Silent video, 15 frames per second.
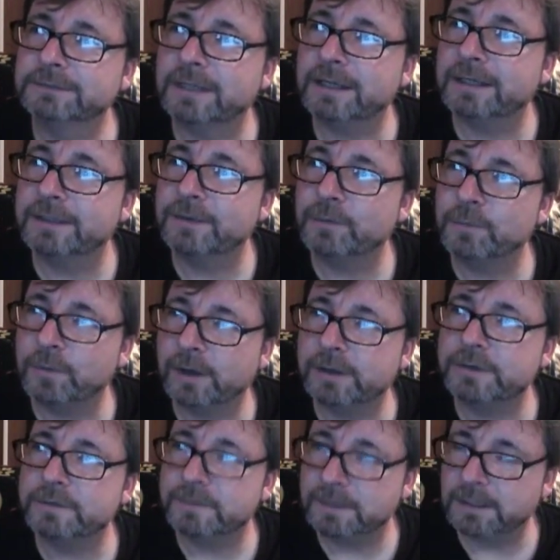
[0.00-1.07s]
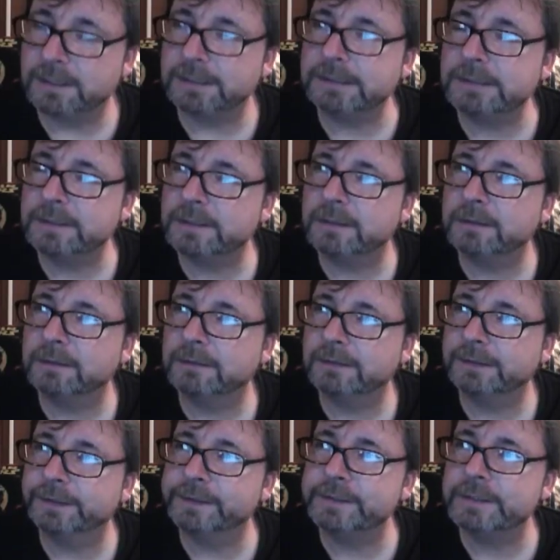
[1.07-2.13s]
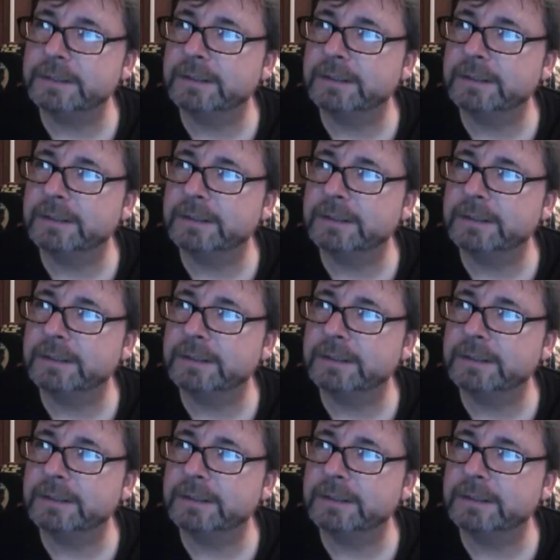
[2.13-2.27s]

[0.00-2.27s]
I know French fries. Yes.